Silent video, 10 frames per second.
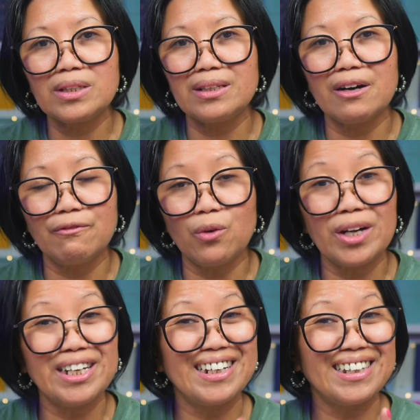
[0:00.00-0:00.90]

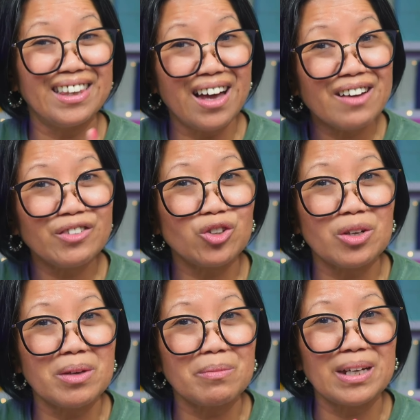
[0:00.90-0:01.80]
avoiding live
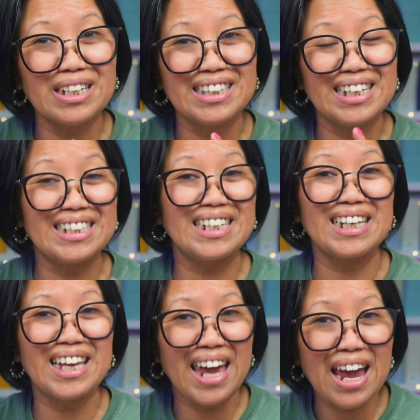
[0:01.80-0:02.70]
streaming because I didn't
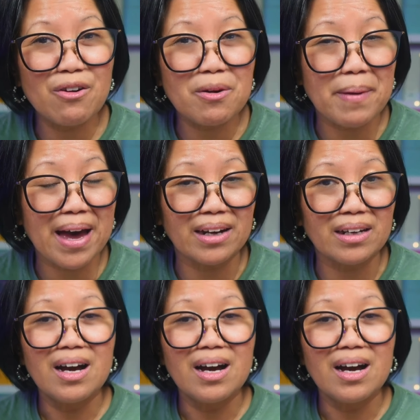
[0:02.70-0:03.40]
care about it.